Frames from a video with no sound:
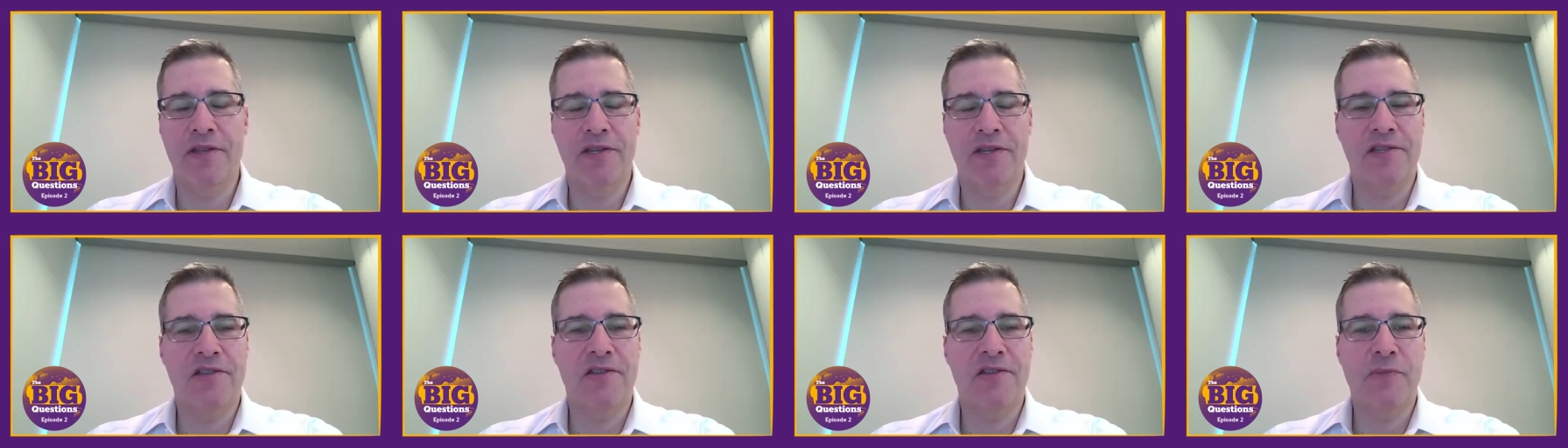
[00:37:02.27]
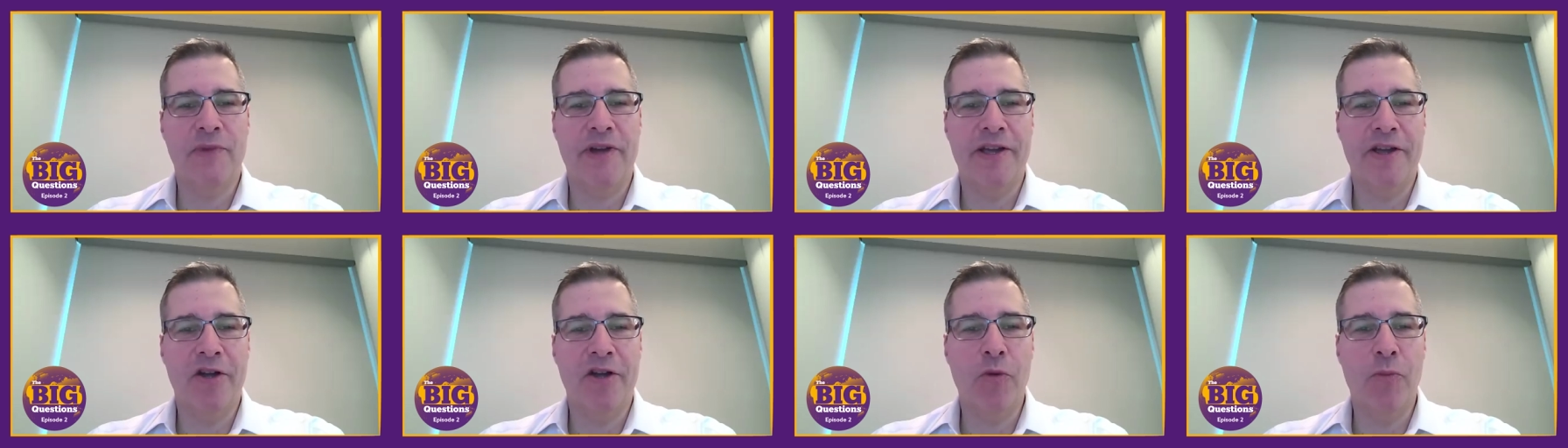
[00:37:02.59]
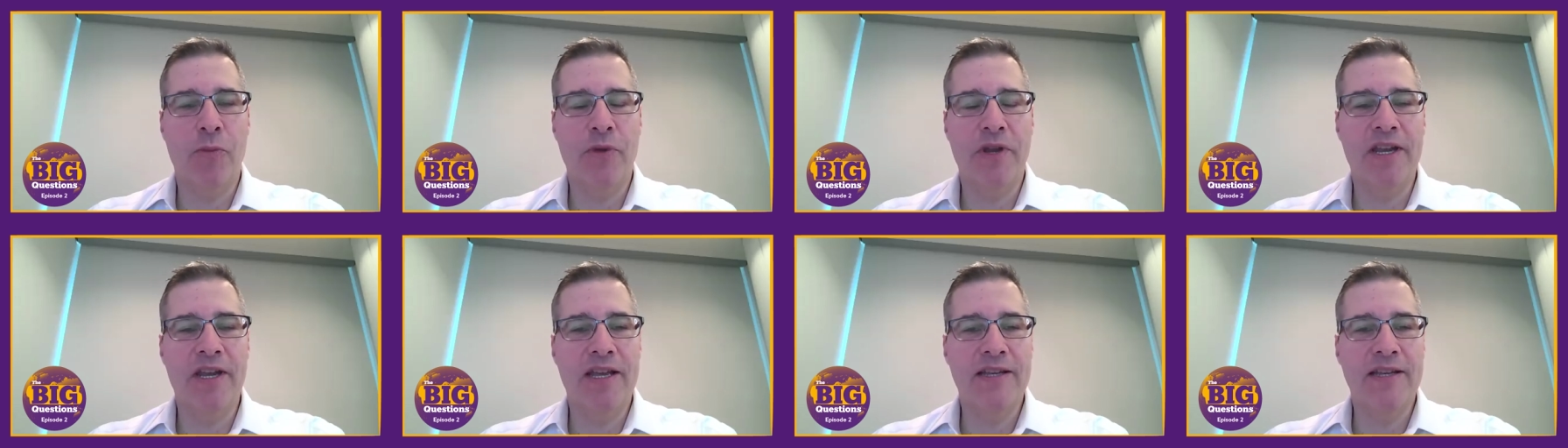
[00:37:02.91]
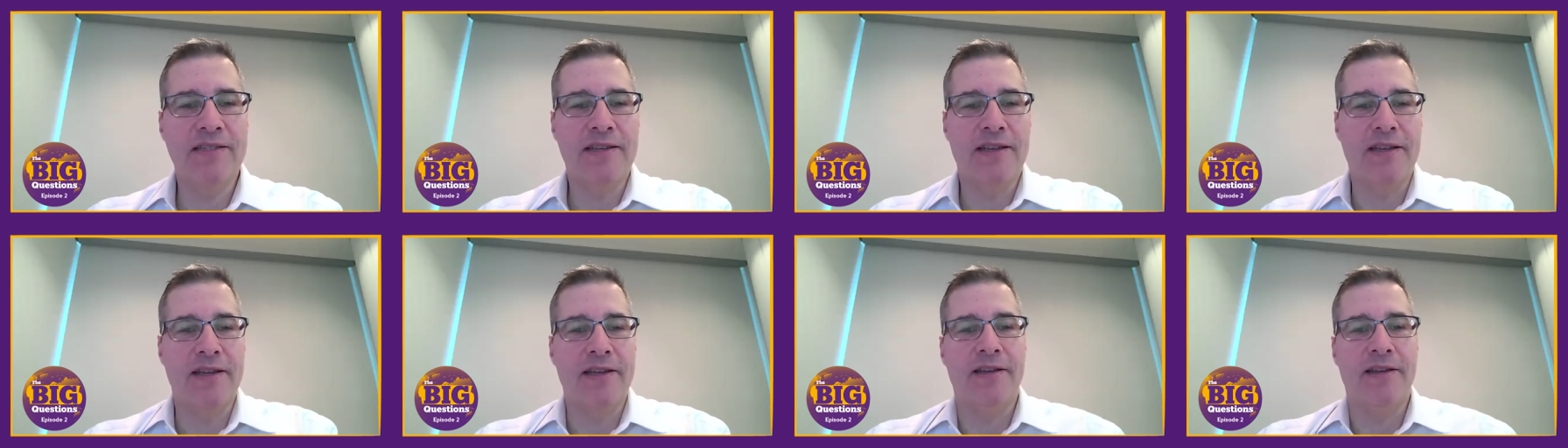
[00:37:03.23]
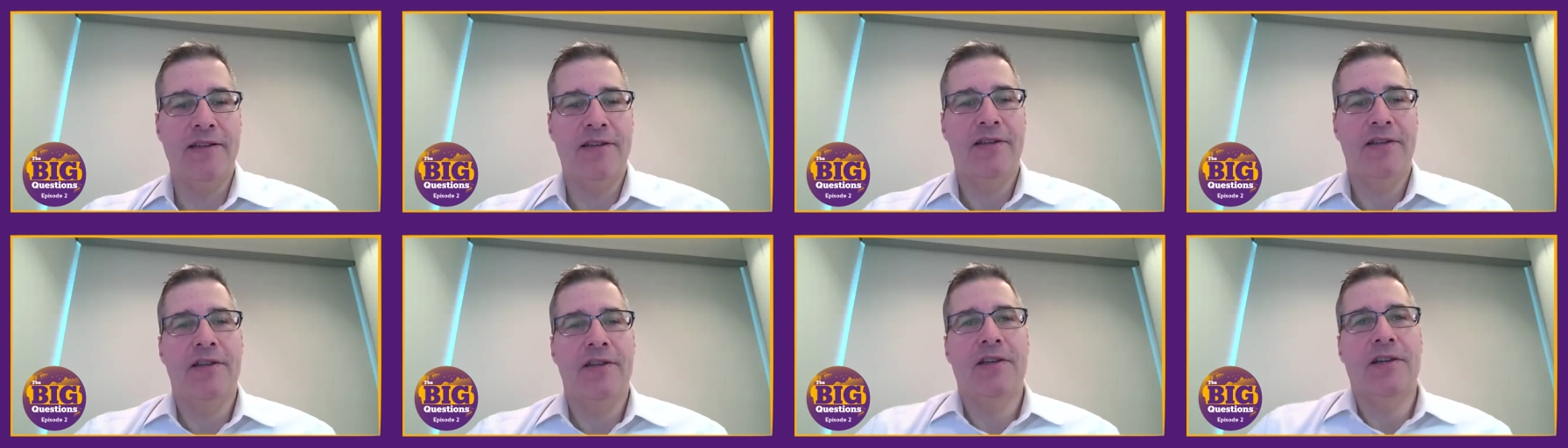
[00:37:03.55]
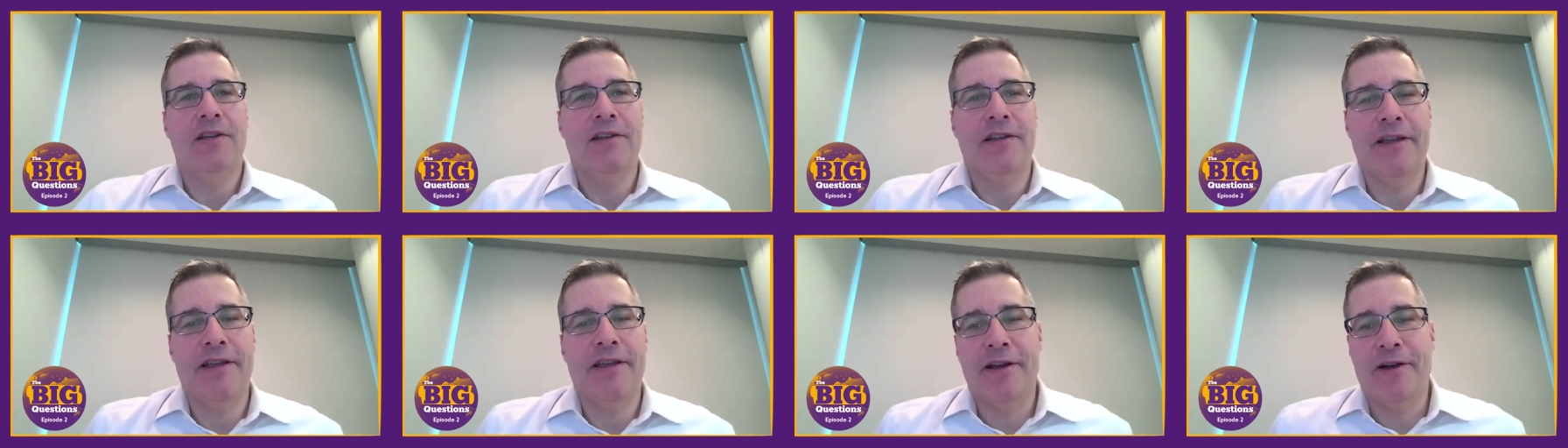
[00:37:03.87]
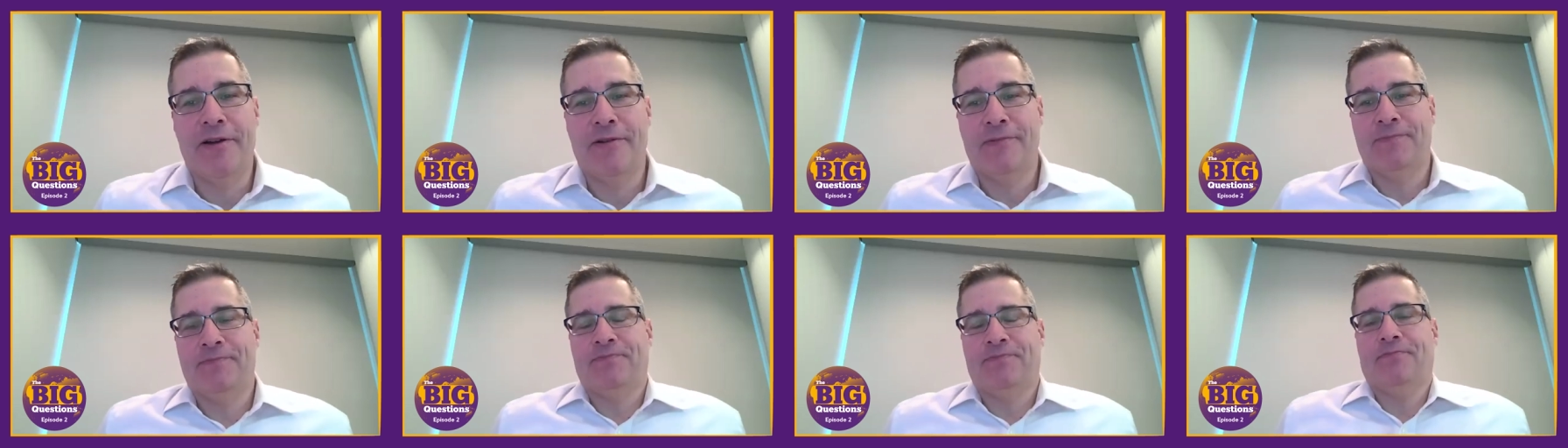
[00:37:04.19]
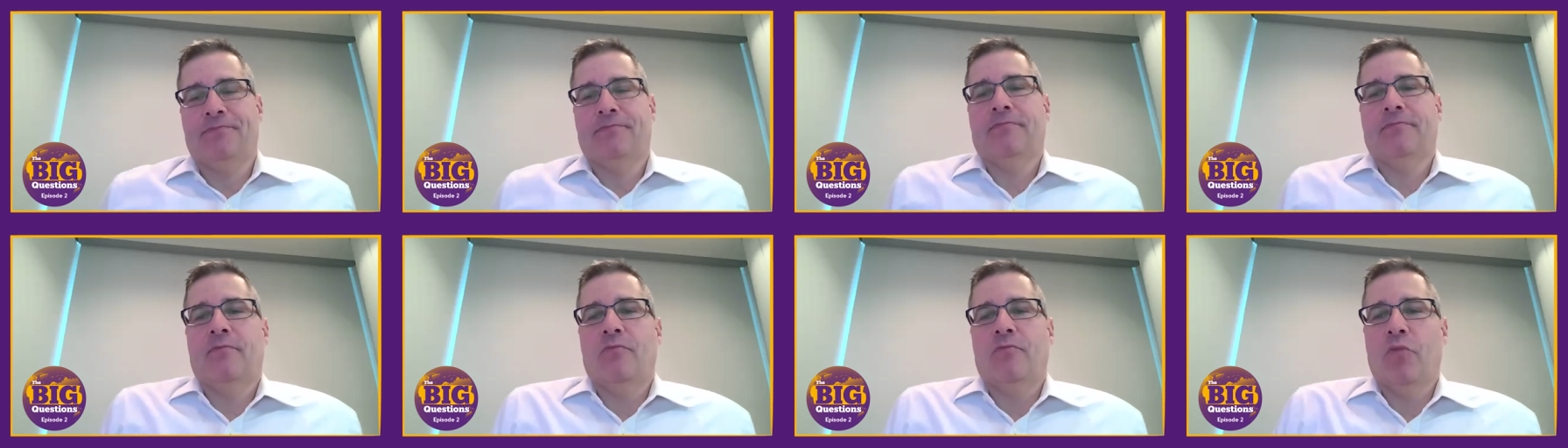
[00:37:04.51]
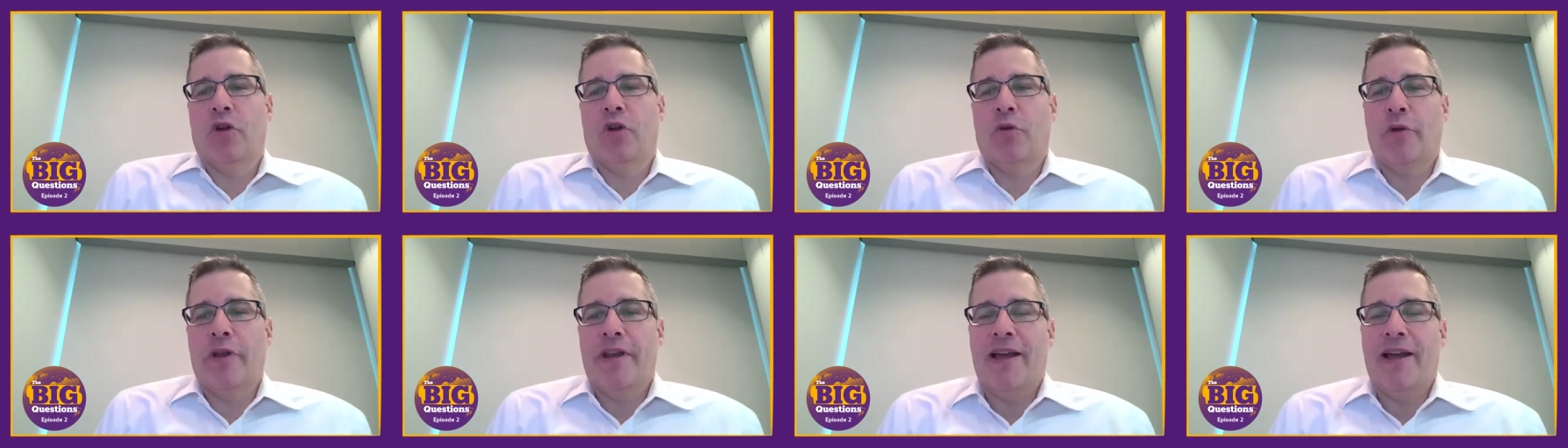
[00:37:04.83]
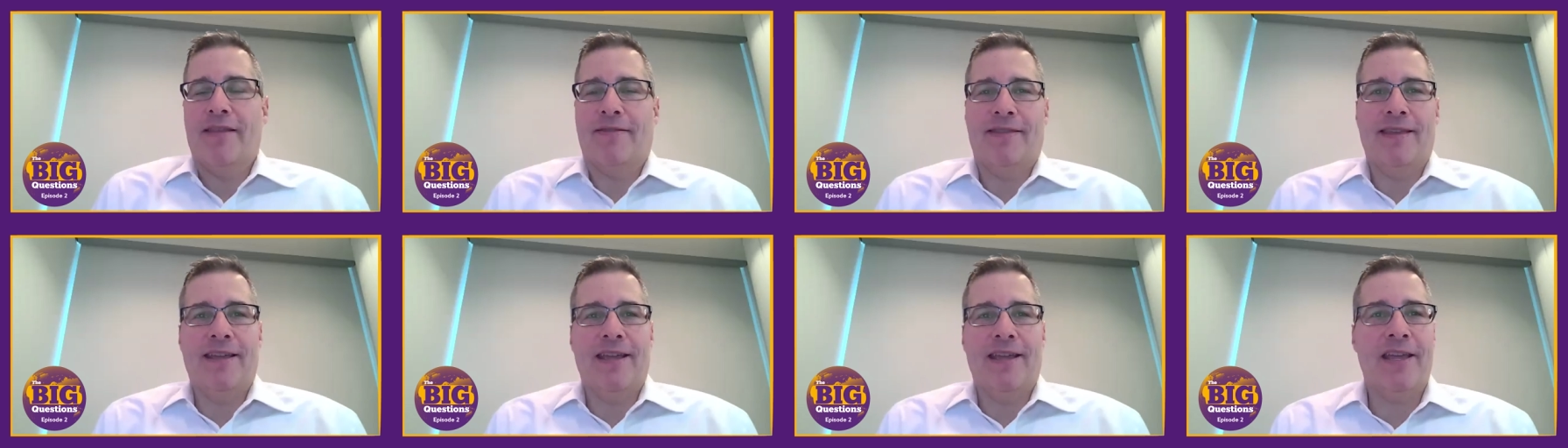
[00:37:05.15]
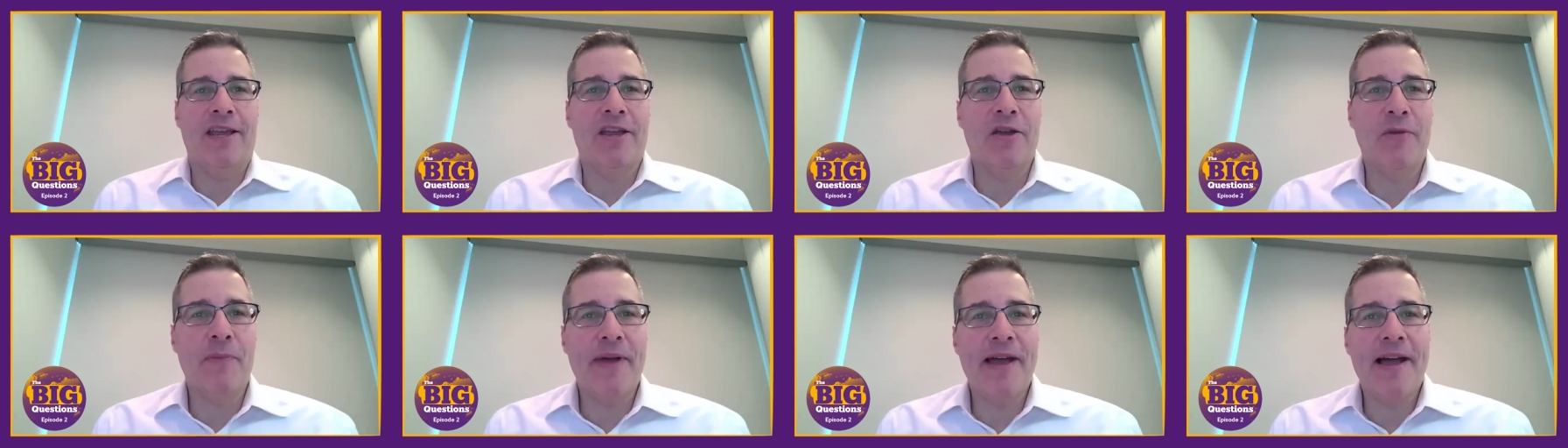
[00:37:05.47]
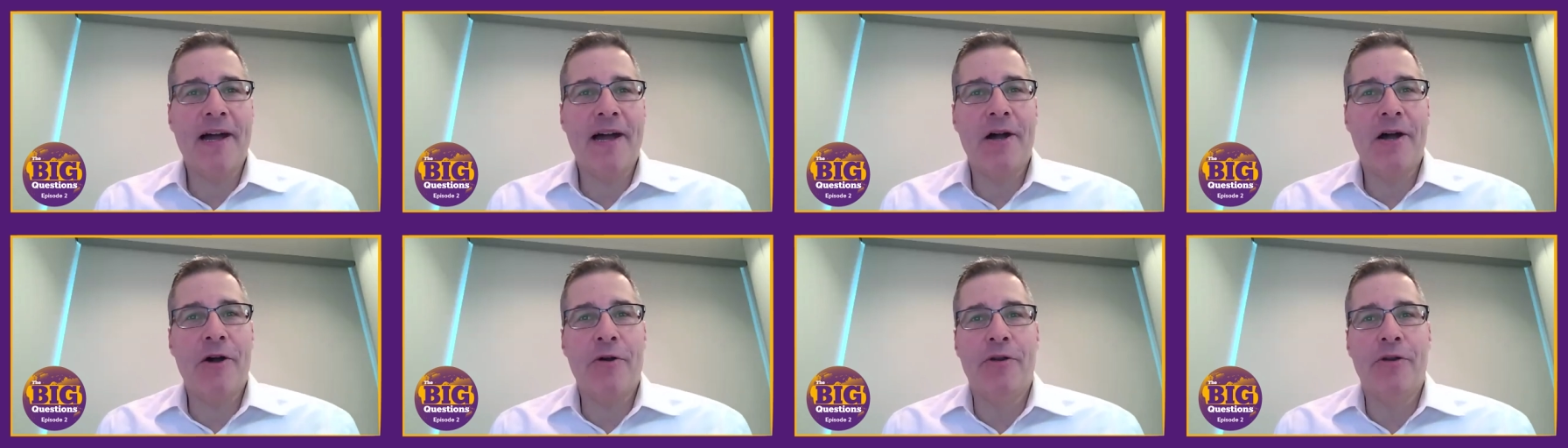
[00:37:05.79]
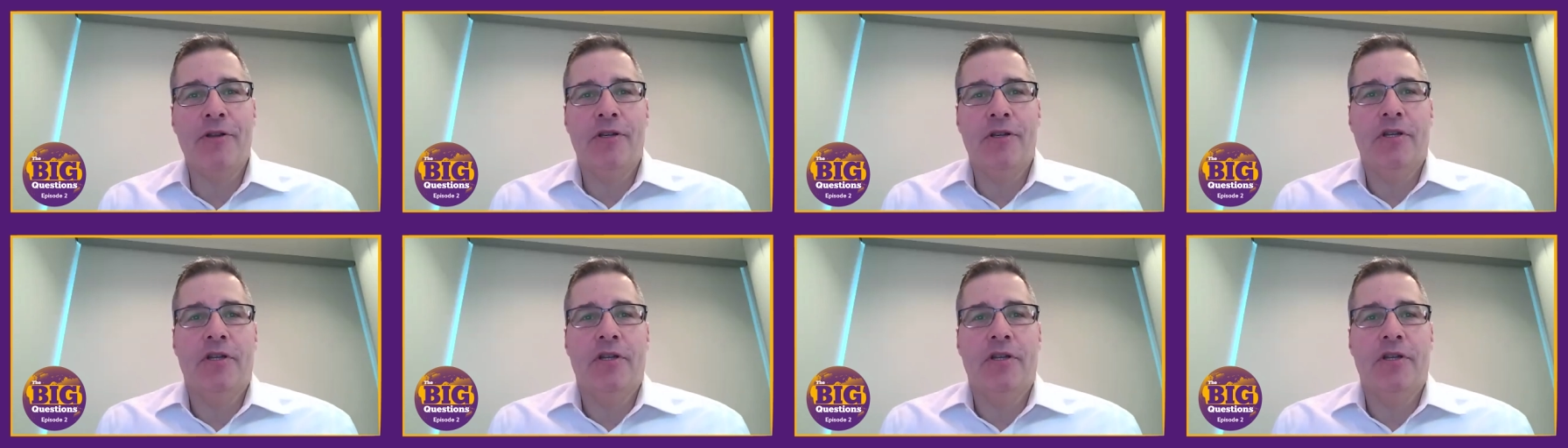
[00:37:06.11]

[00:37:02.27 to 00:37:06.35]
This is my open ended. You know, what are we not thinking about?